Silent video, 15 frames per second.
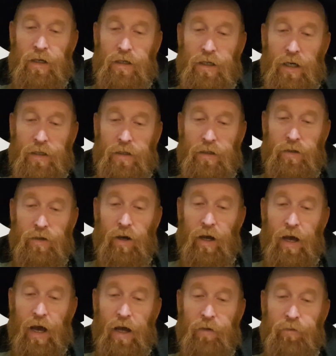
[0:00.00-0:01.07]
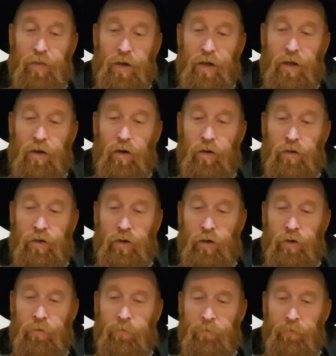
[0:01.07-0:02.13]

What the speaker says: just as I had pity on you?